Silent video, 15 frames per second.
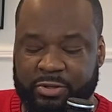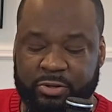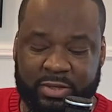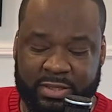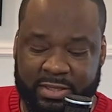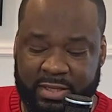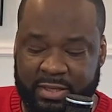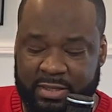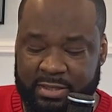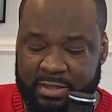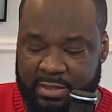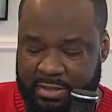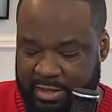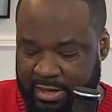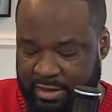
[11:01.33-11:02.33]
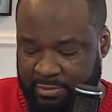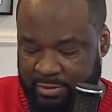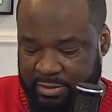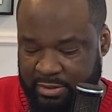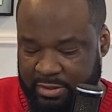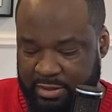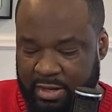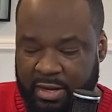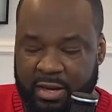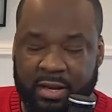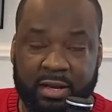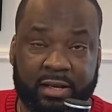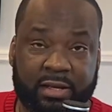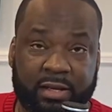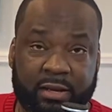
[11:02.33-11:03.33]
You can see the 6 cameras
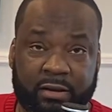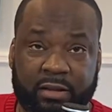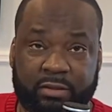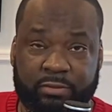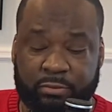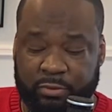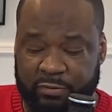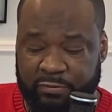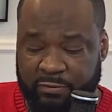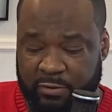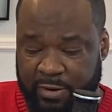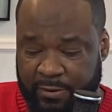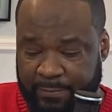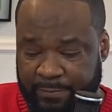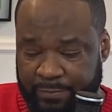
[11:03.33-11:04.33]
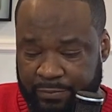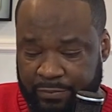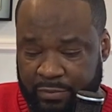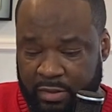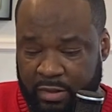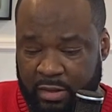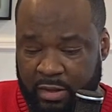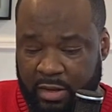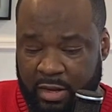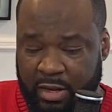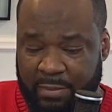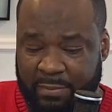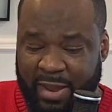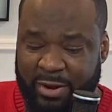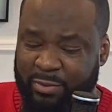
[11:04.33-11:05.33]
clearly through the front.
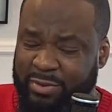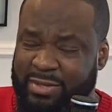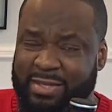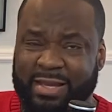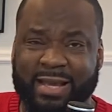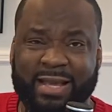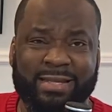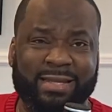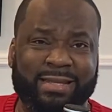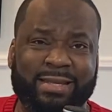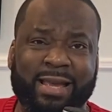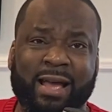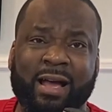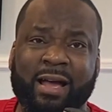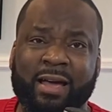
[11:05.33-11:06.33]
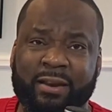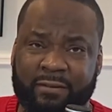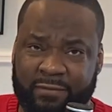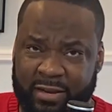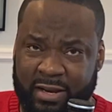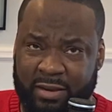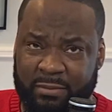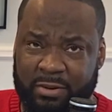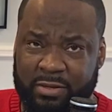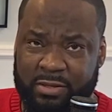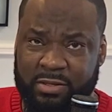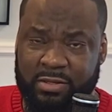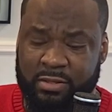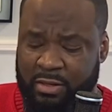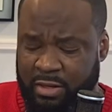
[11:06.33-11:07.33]
I know this thing has a ton of
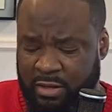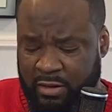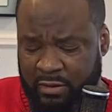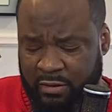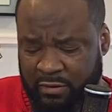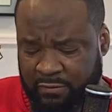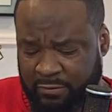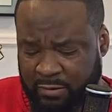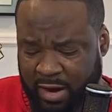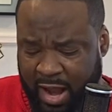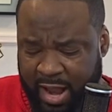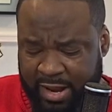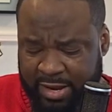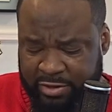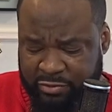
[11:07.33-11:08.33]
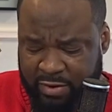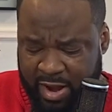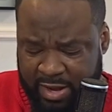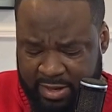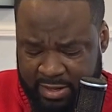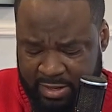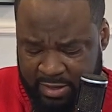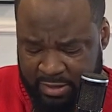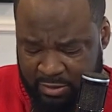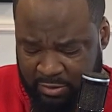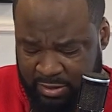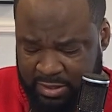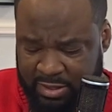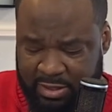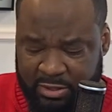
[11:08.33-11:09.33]
cameras for eye tracking. You can
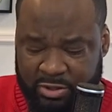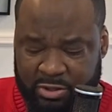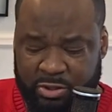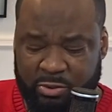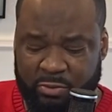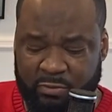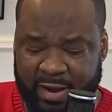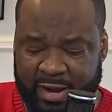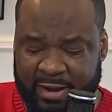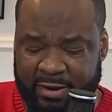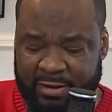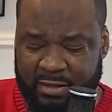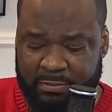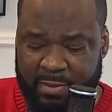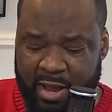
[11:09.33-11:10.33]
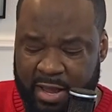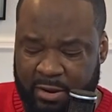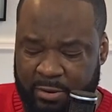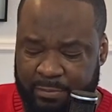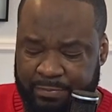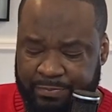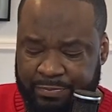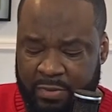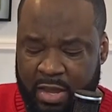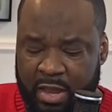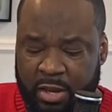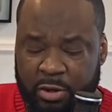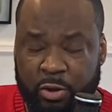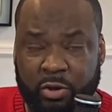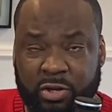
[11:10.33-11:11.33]
see there's 2 right here at the bottom.
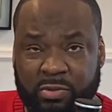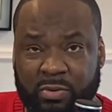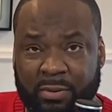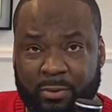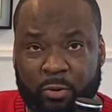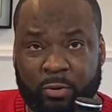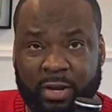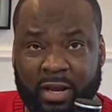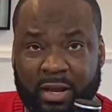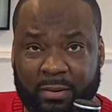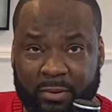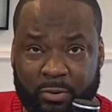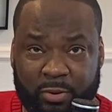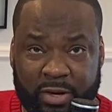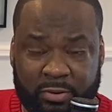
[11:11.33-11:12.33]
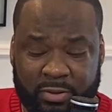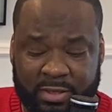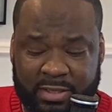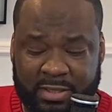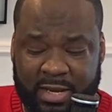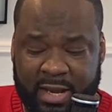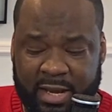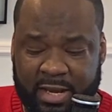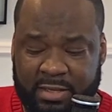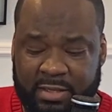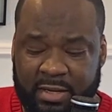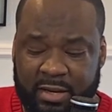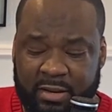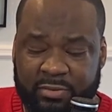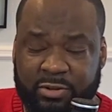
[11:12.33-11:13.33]
Notice when I'm holding it, I'm holding on the sides.
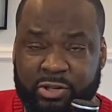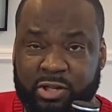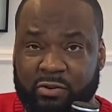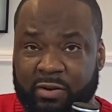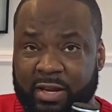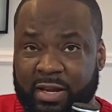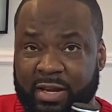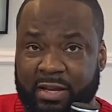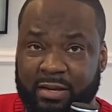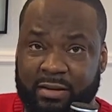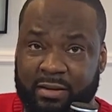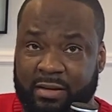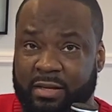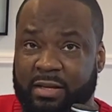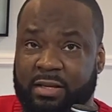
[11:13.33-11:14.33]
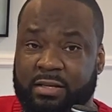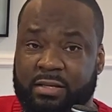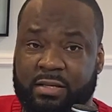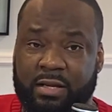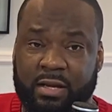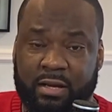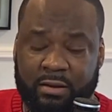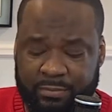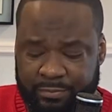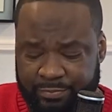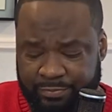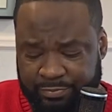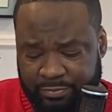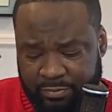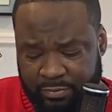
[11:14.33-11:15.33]
The screen gets
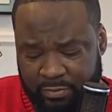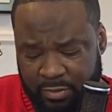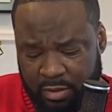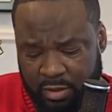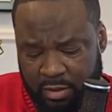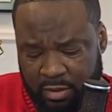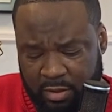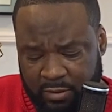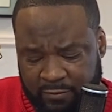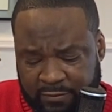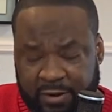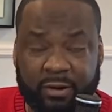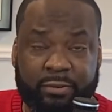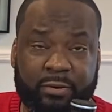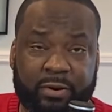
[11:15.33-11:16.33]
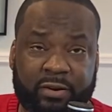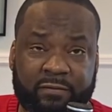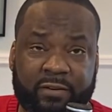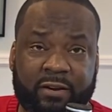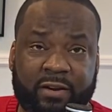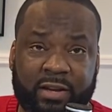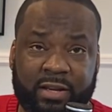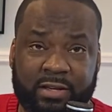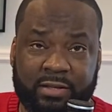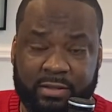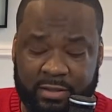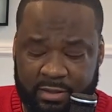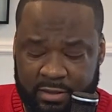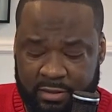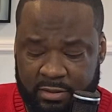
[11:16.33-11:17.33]
fingerprinted very
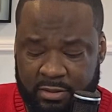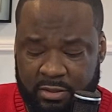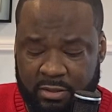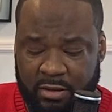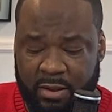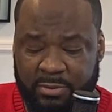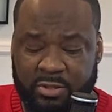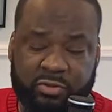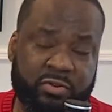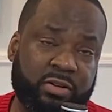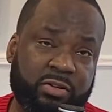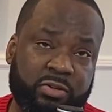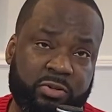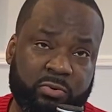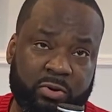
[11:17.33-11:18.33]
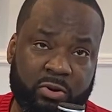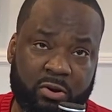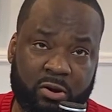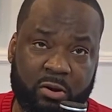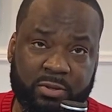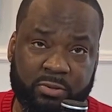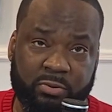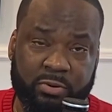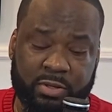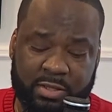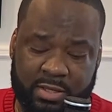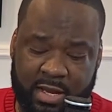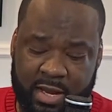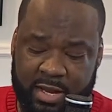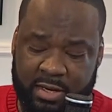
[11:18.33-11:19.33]
easily. So I was instructed the store to always hold on the
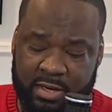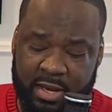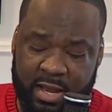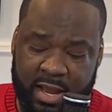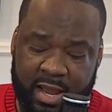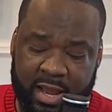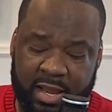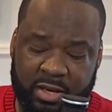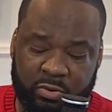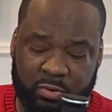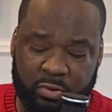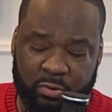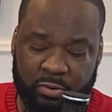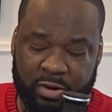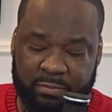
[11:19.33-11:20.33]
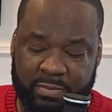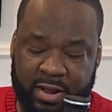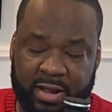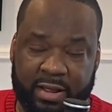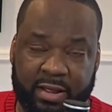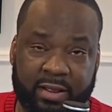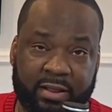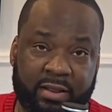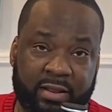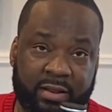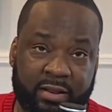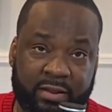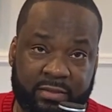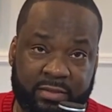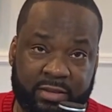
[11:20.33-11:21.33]
side, and you hold it by
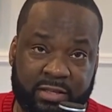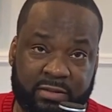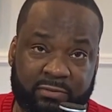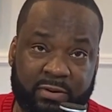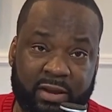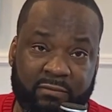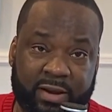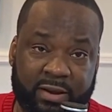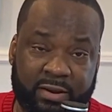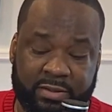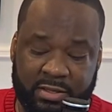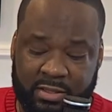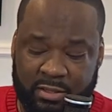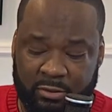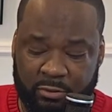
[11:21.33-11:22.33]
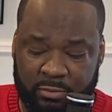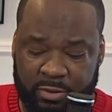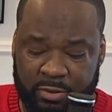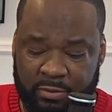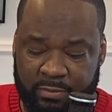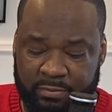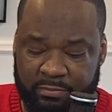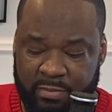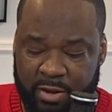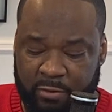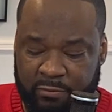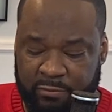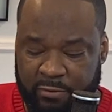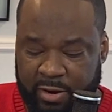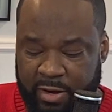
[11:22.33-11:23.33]
this frame right here, this aluminum metal
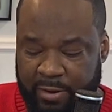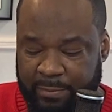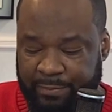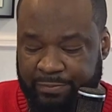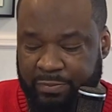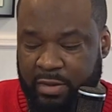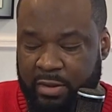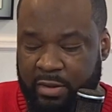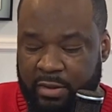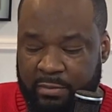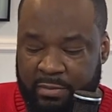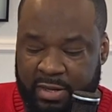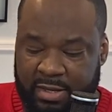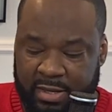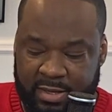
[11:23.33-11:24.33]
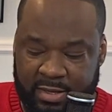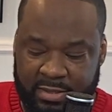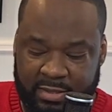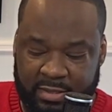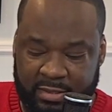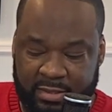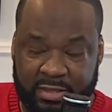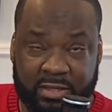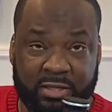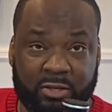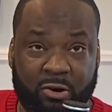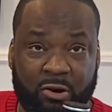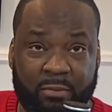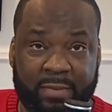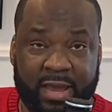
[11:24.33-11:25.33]
frame, because this is
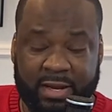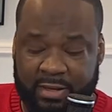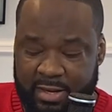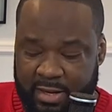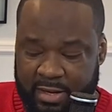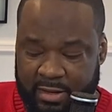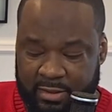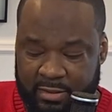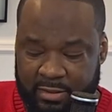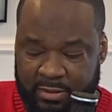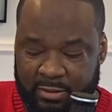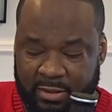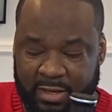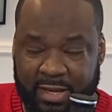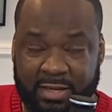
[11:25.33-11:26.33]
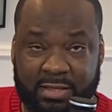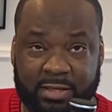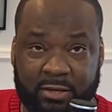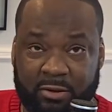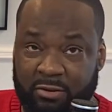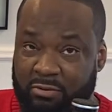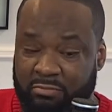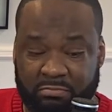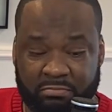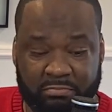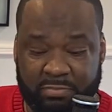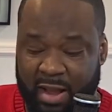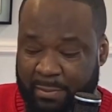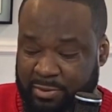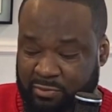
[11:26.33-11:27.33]
all magnetic. So the light seal
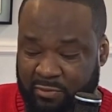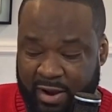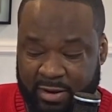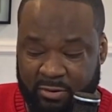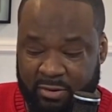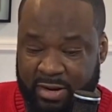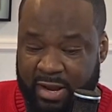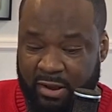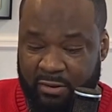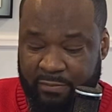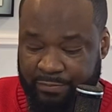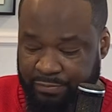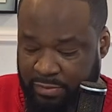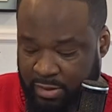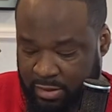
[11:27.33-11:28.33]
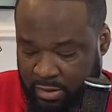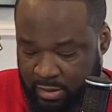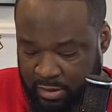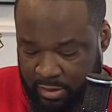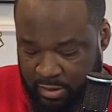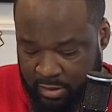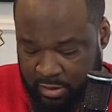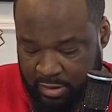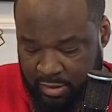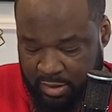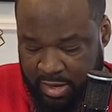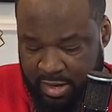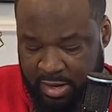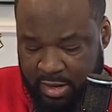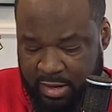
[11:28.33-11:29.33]
pops right on out.
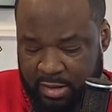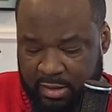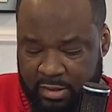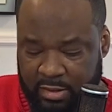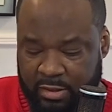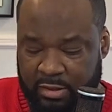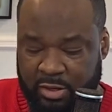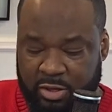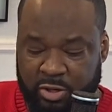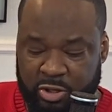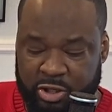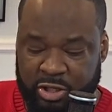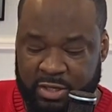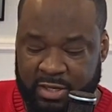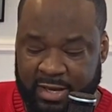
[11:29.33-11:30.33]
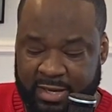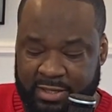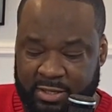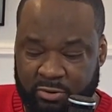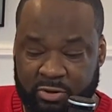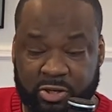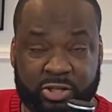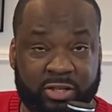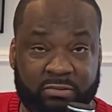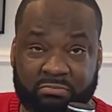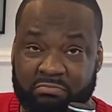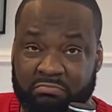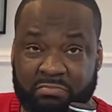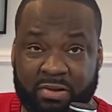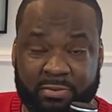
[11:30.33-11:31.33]
And the cushion, the light seal cushion,
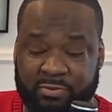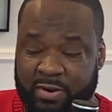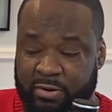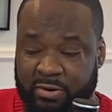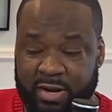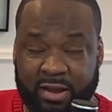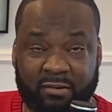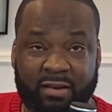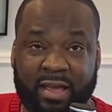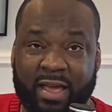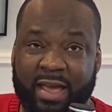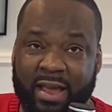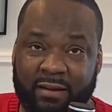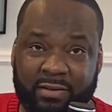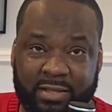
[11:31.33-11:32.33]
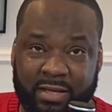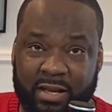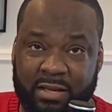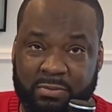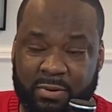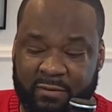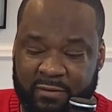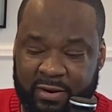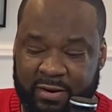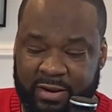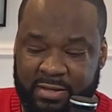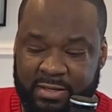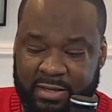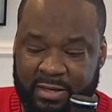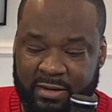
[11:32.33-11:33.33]
pops right on out. Everything comes apart very
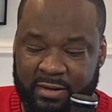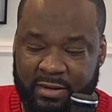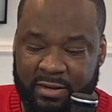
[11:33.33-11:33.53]
easily.